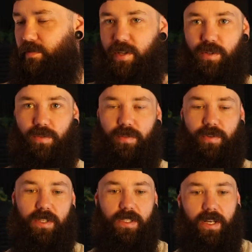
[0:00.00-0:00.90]
physical
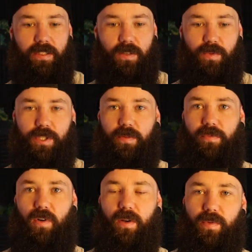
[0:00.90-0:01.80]
device connected, which I'm
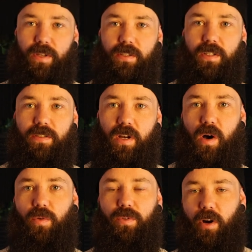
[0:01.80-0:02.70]
fine with because it's an
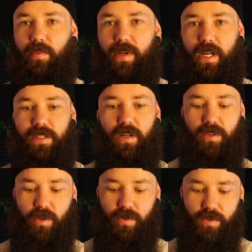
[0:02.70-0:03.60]
old Chromecast that
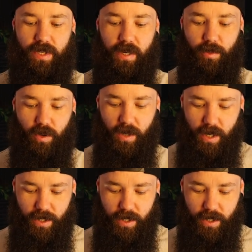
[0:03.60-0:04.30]
I don't use anymore.